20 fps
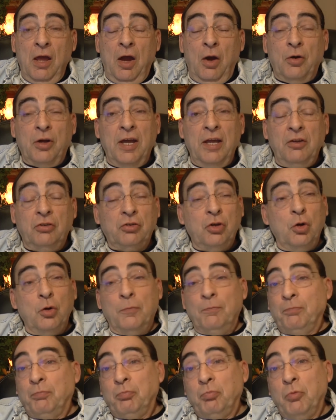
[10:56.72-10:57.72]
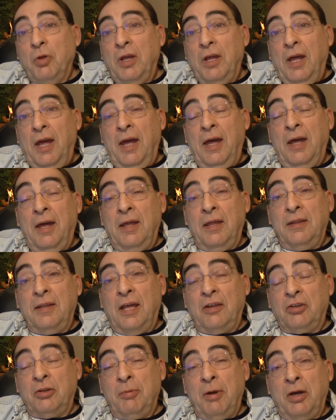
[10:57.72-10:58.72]
Okay, so
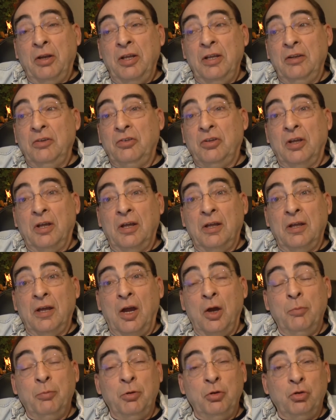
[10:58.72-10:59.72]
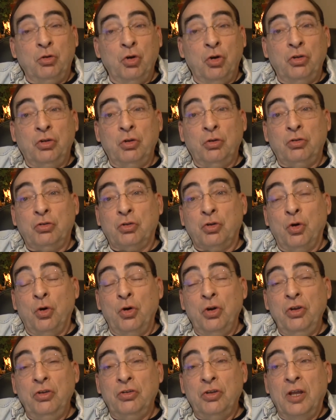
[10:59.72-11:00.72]
that's about it. I hope you enjoyed those
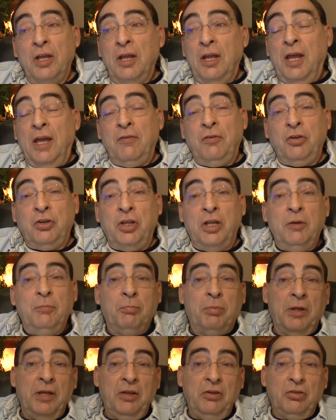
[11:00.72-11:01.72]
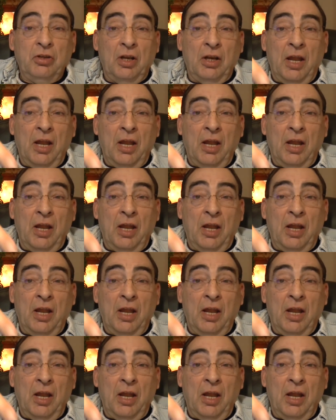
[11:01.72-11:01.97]
stories. If you did, please